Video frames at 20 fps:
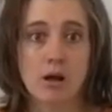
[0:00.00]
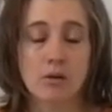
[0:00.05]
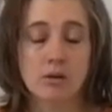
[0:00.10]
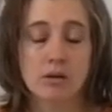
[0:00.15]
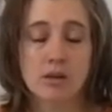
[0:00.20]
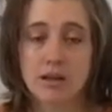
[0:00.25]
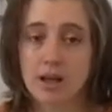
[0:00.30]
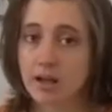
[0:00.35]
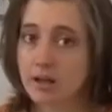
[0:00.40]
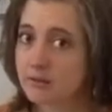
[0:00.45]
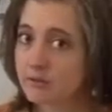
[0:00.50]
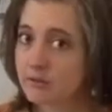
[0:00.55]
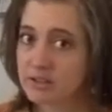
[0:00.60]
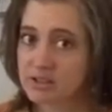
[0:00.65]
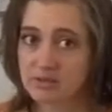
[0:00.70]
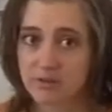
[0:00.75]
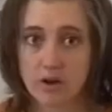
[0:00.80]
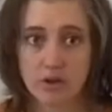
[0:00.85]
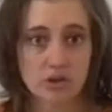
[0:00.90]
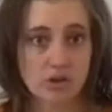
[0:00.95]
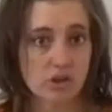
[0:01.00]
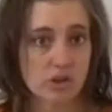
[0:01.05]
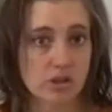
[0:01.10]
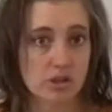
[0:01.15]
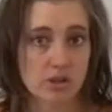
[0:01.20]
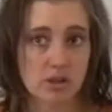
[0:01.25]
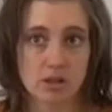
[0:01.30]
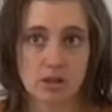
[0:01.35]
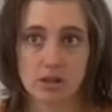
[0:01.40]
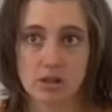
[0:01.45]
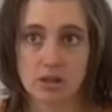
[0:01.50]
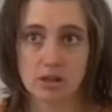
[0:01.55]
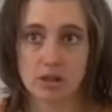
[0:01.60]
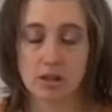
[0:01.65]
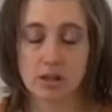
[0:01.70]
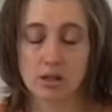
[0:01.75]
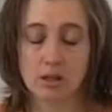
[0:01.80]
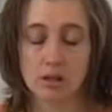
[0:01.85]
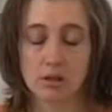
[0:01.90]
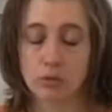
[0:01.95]
None of us function
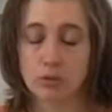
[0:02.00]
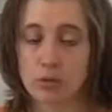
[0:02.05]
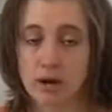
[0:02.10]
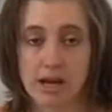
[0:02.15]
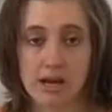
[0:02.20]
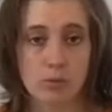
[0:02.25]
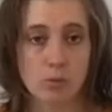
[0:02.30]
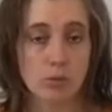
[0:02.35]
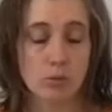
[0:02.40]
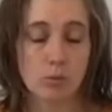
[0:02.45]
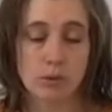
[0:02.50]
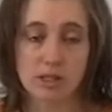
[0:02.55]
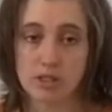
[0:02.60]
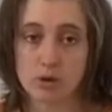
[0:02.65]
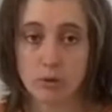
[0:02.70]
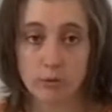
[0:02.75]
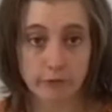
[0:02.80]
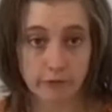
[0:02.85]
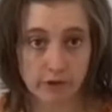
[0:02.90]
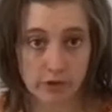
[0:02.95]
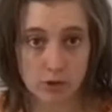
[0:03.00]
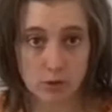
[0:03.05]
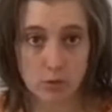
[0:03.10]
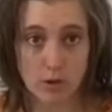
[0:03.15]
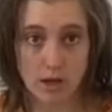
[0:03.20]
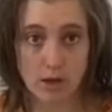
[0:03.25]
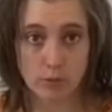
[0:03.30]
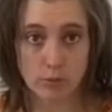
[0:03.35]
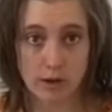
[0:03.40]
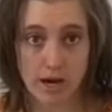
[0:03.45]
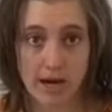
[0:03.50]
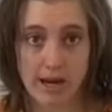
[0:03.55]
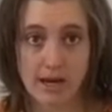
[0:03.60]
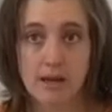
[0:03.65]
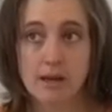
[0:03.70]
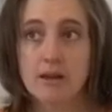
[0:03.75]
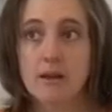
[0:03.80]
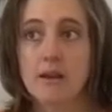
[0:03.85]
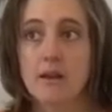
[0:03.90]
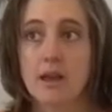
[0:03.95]
great when we don't feel well,
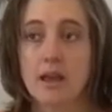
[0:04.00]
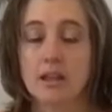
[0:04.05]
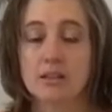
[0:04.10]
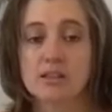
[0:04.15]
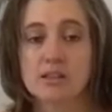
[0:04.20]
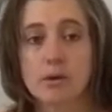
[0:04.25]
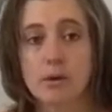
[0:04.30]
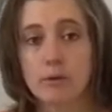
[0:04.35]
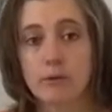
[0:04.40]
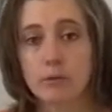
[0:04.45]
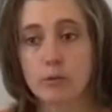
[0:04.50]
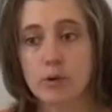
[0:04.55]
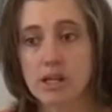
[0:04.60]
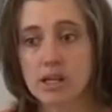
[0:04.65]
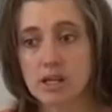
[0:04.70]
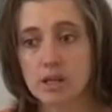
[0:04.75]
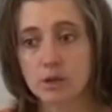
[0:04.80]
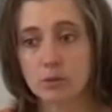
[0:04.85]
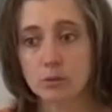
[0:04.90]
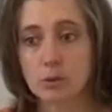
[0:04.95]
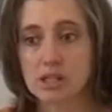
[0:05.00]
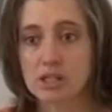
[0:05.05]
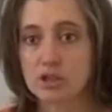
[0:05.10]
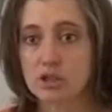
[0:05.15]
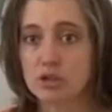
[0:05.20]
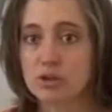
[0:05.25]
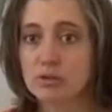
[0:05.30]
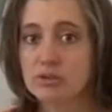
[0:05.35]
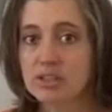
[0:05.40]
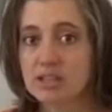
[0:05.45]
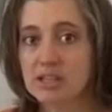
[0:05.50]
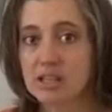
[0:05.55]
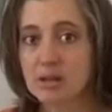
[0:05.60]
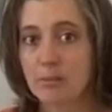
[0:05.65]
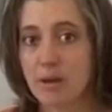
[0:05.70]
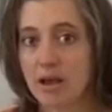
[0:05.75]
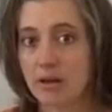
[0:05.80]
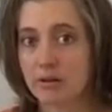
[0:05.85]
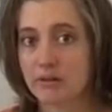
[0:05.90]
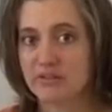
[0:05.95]
right? And so if we can reduce the
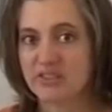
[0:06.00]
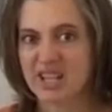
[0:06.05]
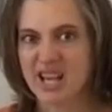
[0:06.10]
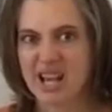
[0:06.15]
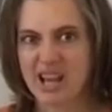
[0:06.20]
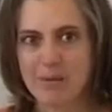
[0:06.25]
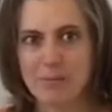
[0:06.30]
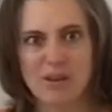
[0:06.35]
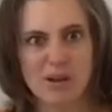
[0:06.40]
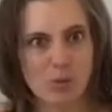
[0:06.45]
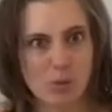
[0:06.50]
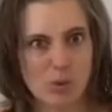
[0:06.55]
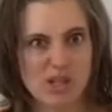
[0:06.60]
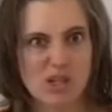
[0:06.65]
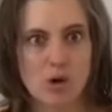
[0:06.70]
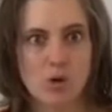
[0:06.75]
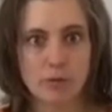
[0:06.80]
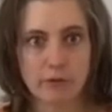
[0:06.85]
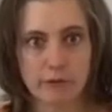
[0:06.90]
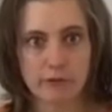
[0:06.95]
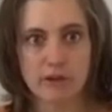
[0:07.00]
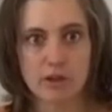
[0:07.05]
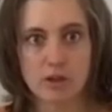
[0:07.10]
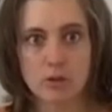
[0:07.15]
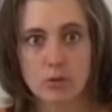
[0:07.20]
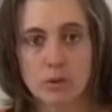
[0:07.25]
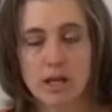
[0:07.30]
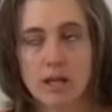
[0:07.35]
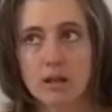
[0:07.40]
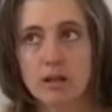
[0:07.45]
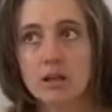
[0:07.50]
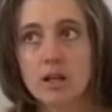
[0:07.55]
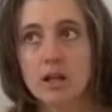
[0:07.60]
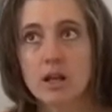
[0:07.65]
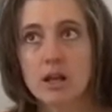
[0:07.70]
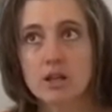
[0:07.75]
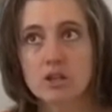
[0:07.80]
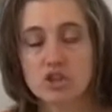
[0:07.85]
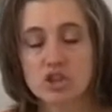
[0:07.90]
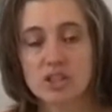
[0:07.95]
amount of time that we don't feel well,
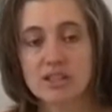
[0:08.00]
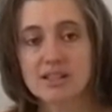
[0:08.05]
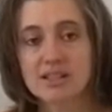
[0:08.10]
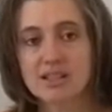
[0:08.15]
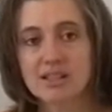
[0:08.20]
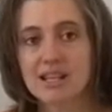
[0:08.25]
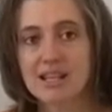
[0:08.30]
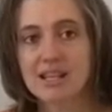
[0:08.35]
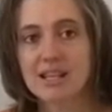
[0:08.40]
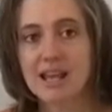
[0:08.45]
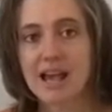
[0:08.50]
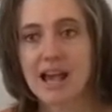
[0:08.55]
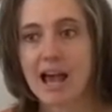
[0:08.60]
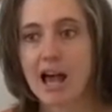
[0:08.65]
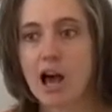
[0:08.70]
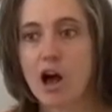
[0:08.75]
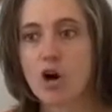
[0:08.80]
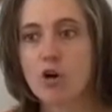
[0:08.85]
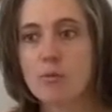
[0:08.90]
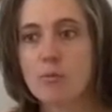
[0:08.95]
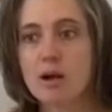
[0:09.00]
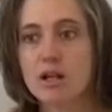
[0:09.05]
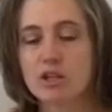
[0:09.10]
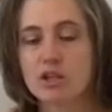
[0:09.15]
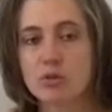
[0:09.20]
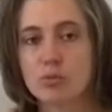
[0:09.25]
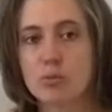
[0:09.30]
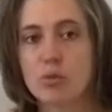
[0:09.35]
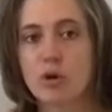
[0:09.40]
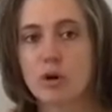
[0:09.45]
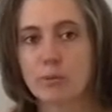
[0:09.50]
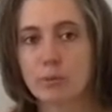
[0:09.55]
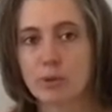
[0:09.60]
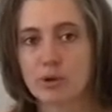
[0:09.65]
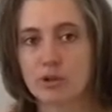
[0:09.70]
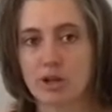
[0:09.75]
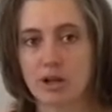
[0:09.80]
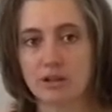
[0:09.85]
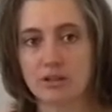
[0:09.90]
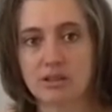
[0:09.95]
just think at how much more
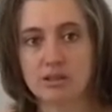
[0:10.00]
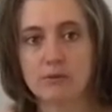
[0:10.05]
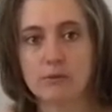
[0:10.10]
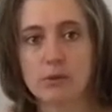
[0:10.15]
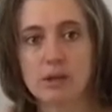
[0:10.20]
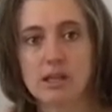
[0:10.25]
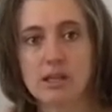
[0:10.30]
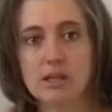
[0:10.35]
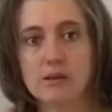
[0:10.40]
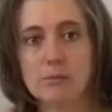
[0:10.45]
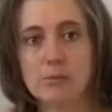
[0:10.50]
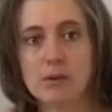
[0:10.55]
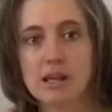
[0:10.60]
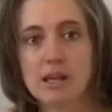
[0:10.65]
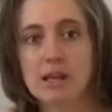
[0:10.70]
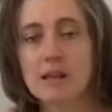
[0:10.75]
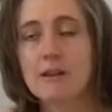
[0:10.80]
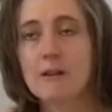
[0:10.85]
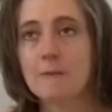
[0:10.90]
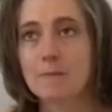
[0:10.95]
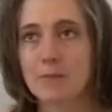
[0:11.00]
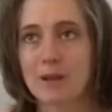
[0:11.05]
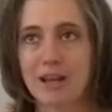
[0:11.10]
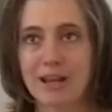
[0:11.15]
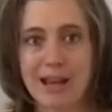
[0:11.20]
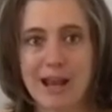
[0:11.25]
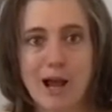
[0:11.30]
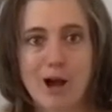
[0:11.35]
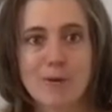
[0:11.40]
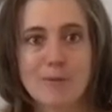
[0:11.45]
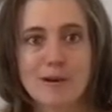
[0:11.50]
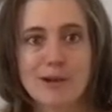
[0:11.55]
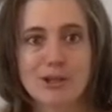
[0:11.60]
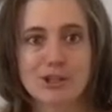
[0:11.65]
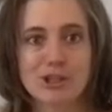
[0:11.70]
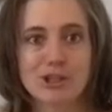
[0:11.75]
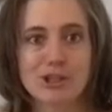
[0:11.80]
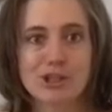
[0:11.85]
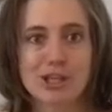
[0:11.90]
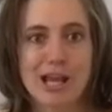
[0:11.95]
productive we can be and how
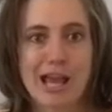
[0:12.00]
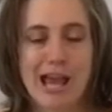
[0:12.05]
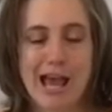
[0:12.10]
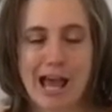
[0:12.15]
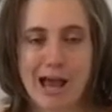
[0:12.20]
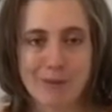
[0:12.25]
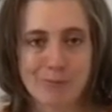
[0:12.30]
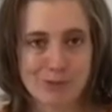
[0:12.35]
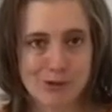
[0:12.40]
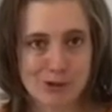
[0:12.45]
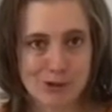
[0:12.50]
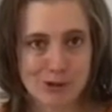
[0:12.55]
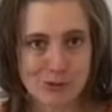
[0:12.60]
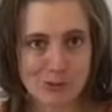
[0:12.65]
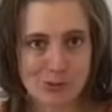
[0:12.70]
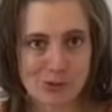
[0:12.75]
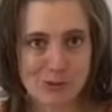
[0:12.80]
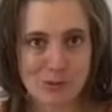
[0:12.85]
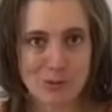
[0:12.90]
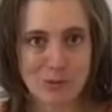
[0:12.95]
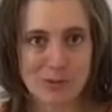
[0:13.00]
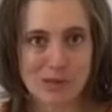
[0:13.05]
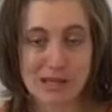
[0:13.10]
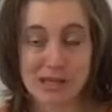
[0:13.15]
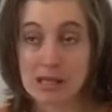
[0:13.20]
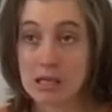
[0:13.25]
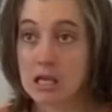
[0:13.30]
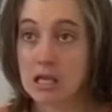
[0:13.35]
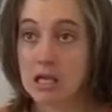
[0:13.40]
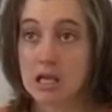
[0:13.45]
much happier we will be.